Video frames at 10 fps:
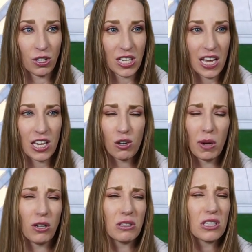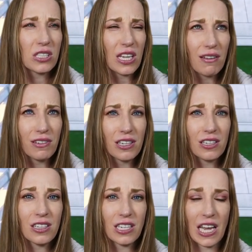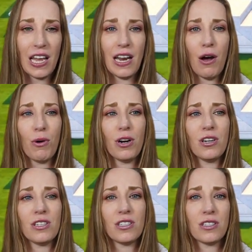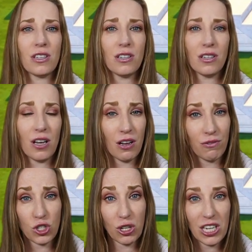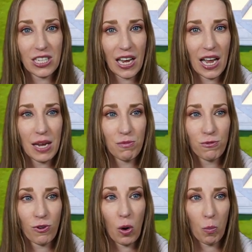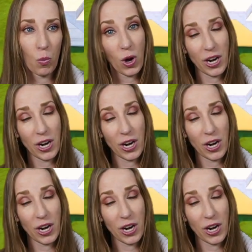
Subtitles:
take you about 7 to 10 hours of journey time from one